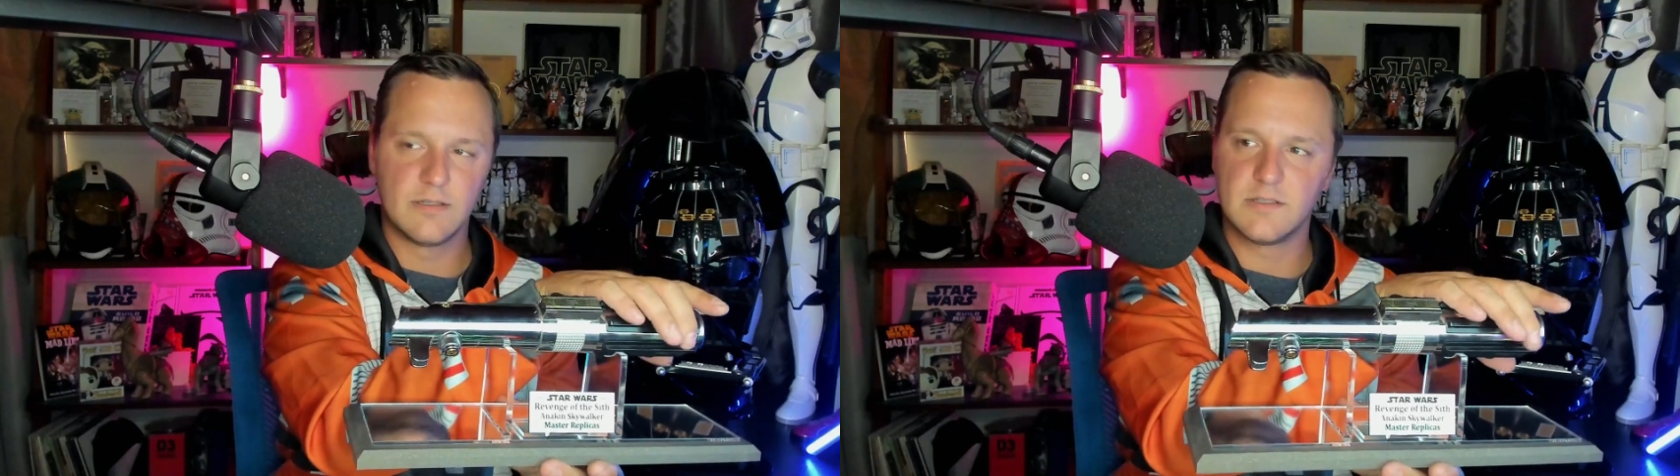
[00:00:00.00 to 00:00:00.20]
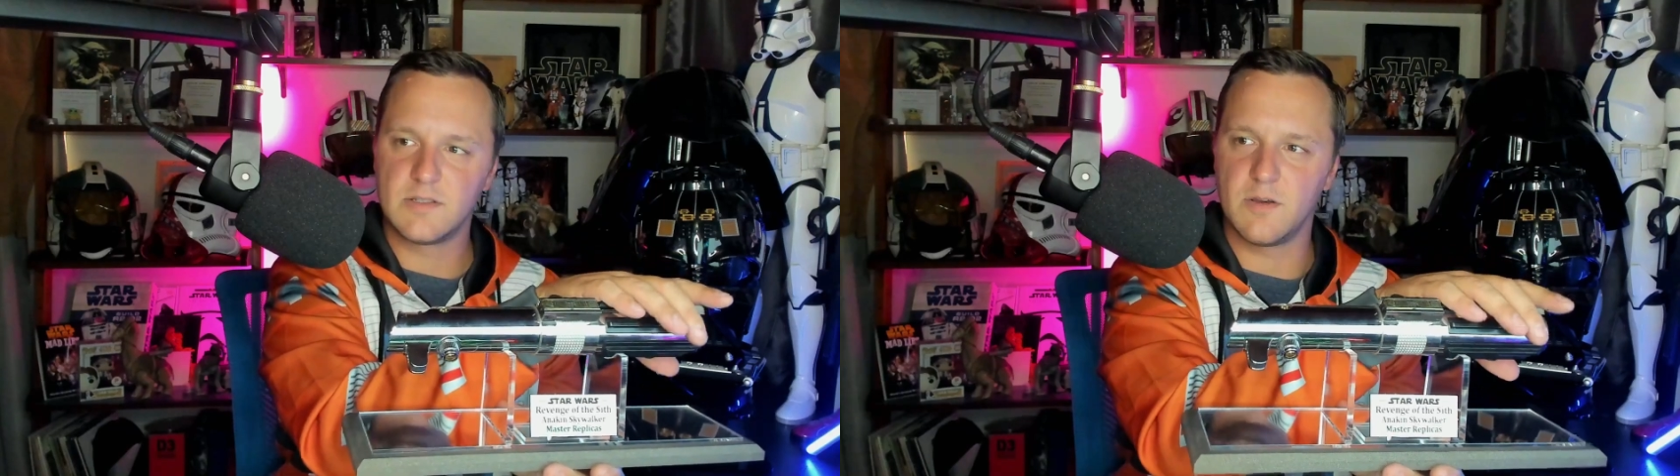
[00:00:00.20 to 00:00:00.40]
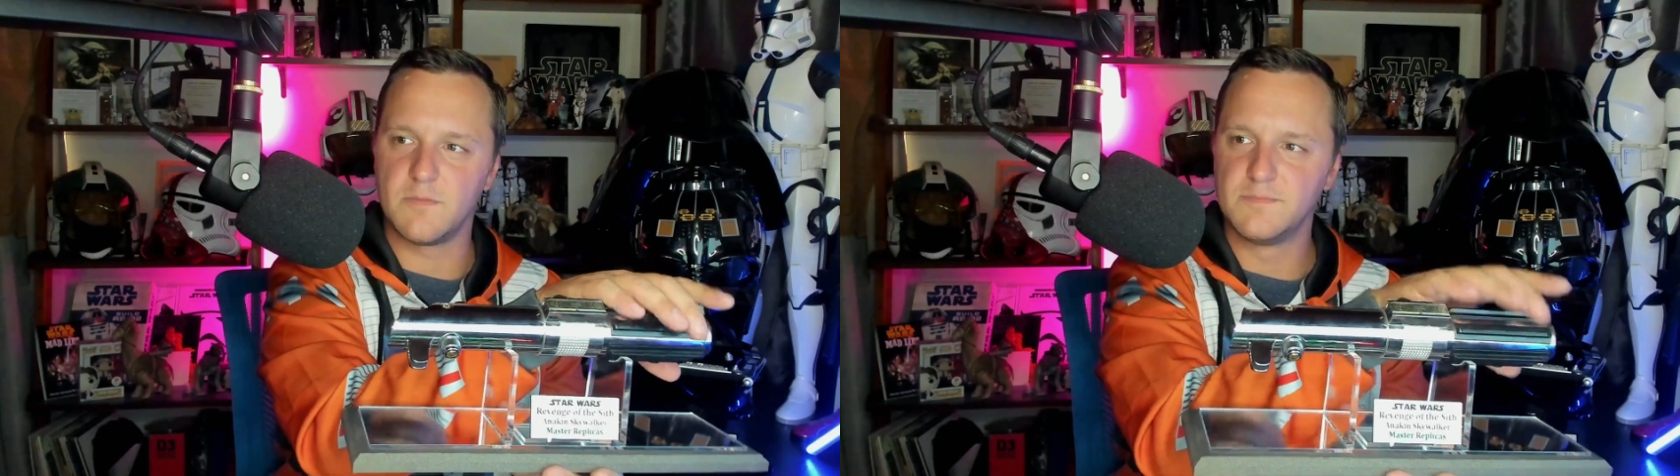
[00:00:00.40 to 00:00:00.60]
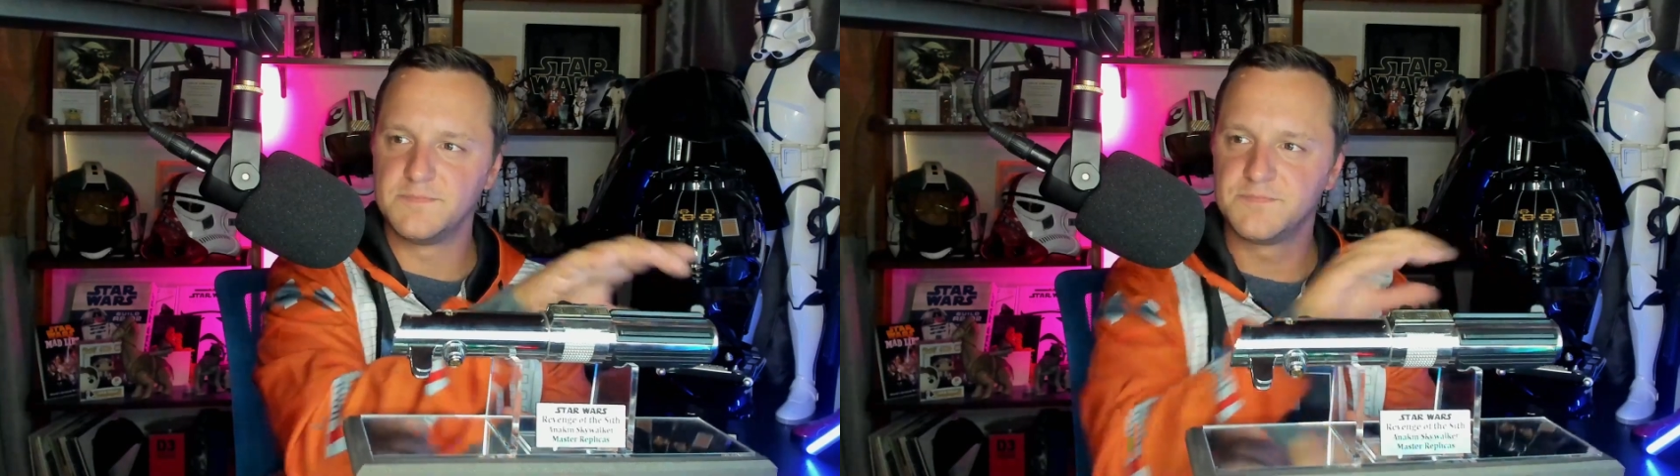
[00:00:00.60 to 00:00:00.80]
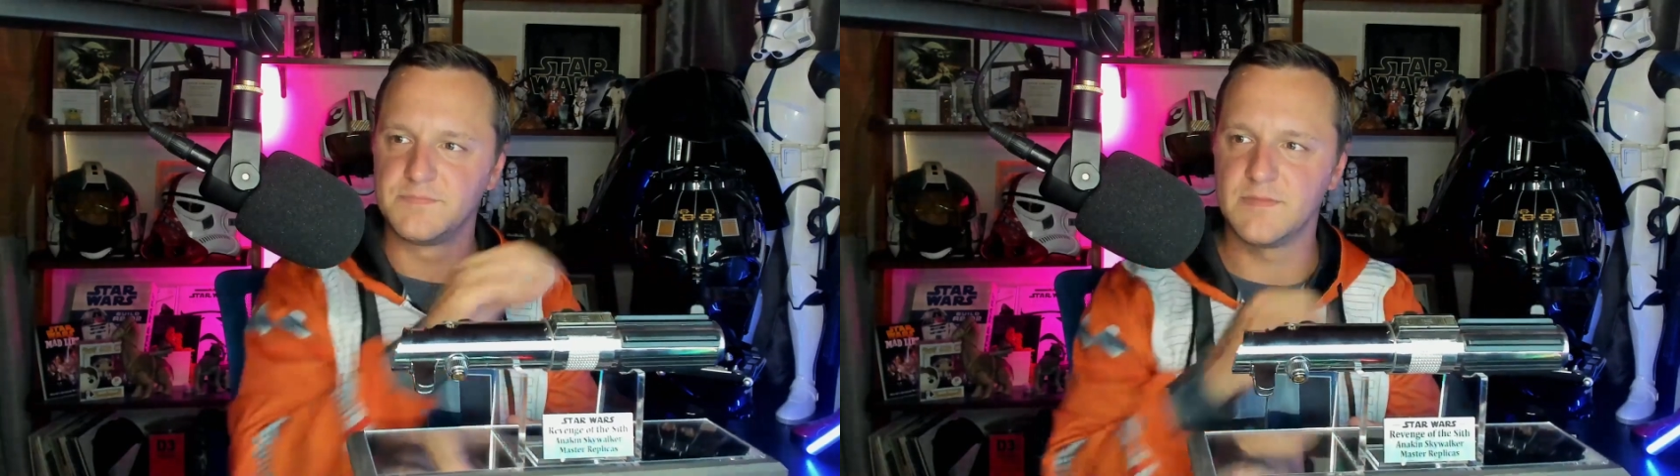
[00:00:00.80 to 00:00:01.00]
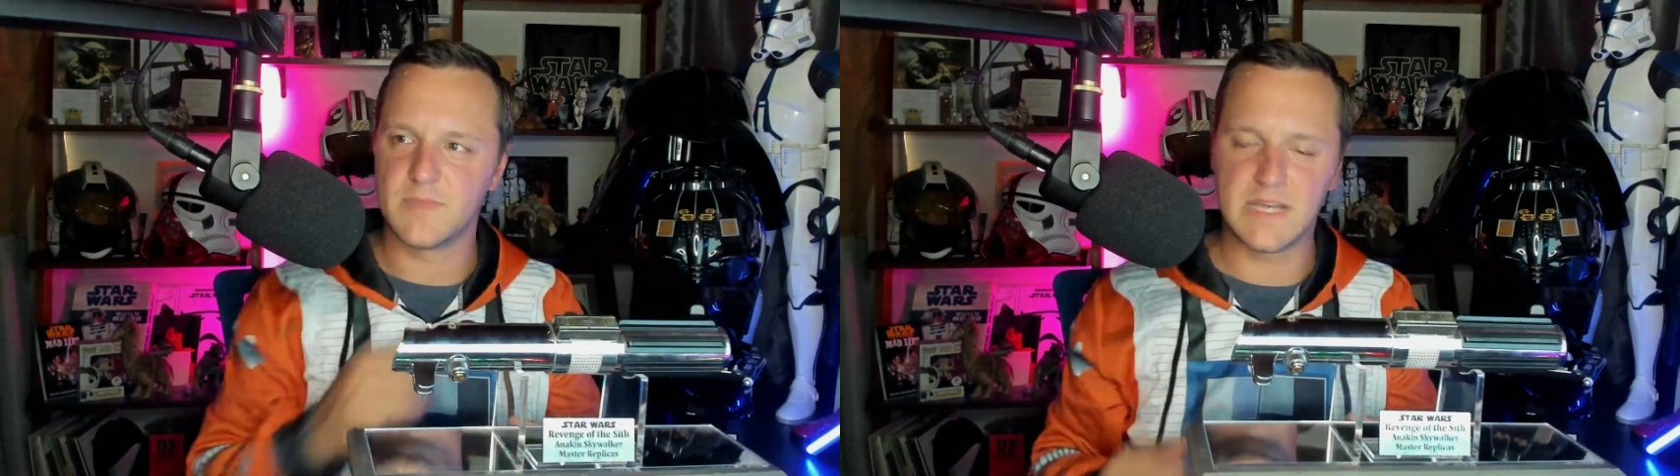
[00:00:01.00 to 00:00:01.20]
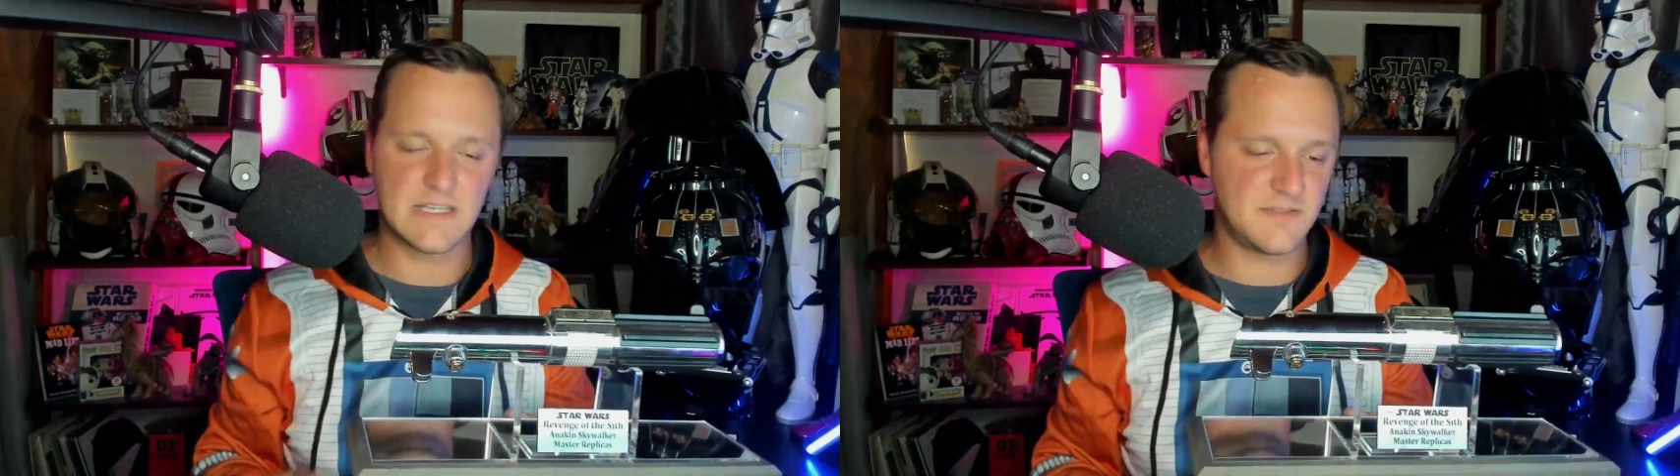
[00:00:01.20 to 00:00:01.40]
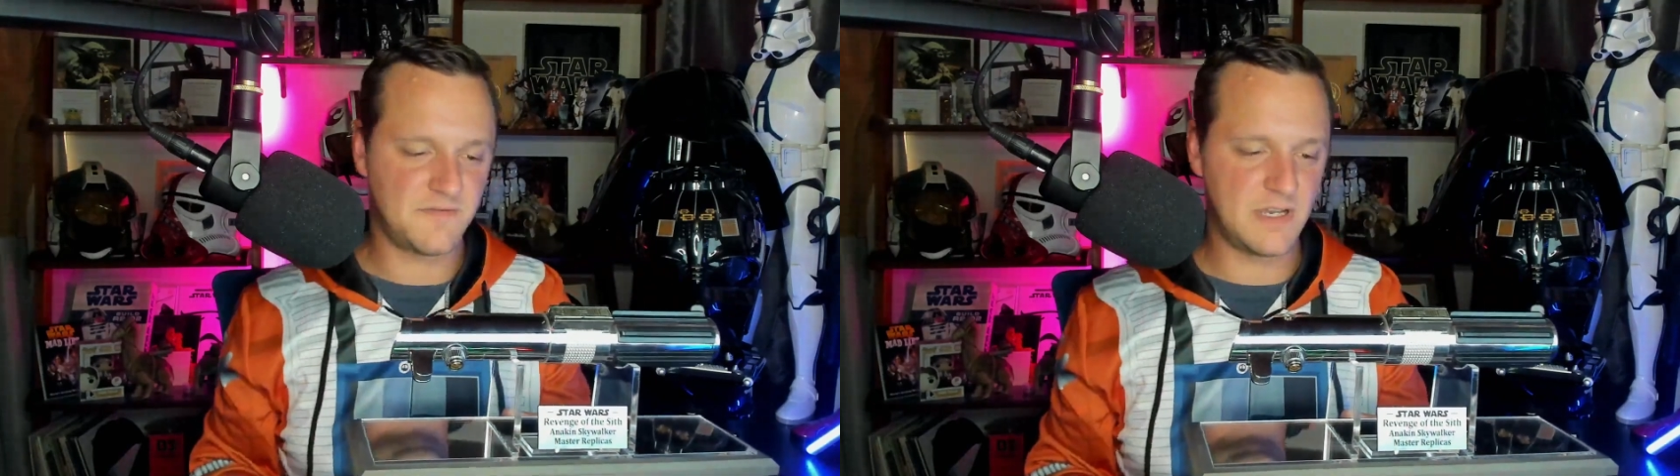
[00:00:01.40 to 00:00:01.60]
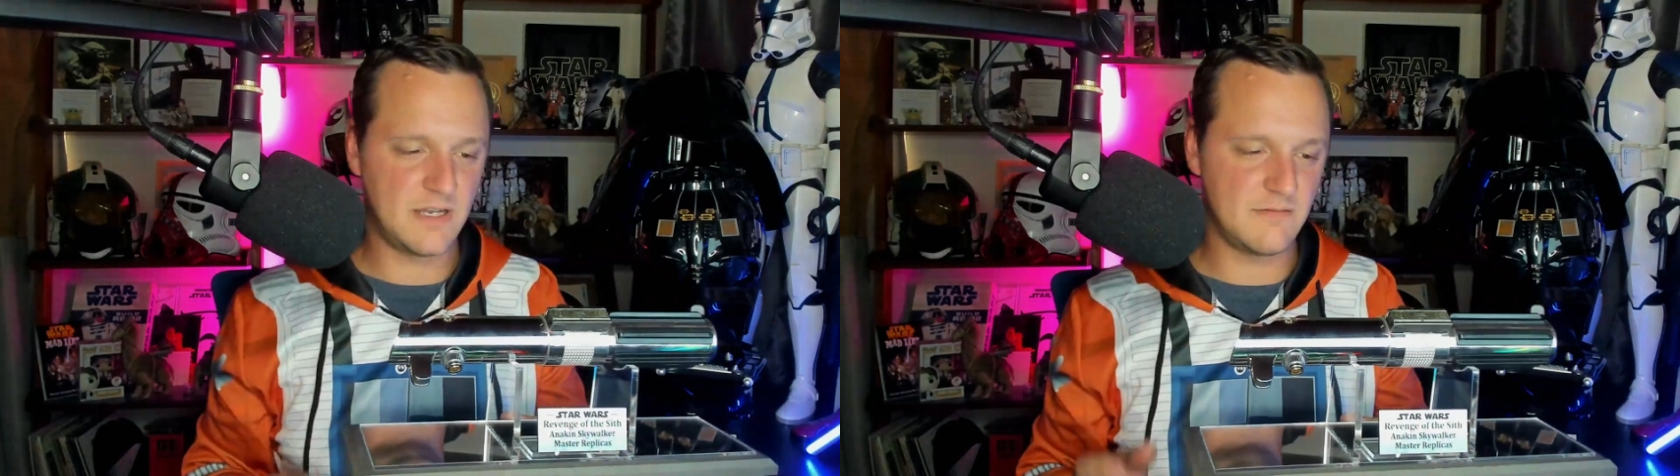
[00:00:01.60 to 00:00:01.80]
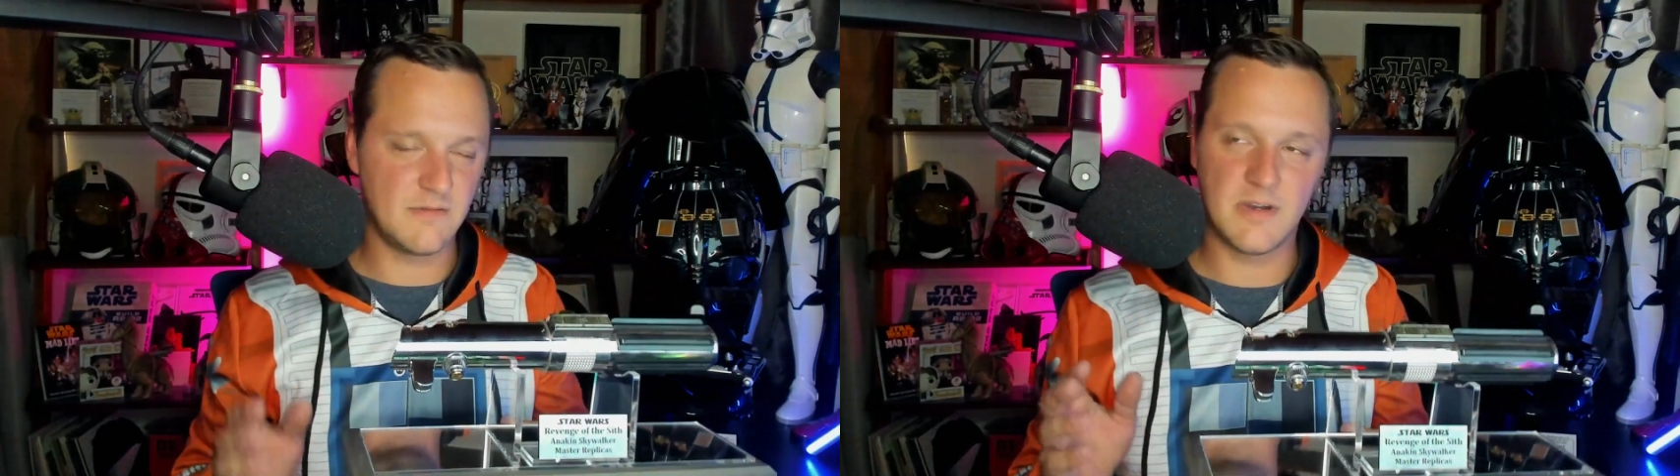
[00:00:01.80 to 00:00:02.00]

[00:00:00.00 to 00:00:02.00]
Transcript: So, as a fan,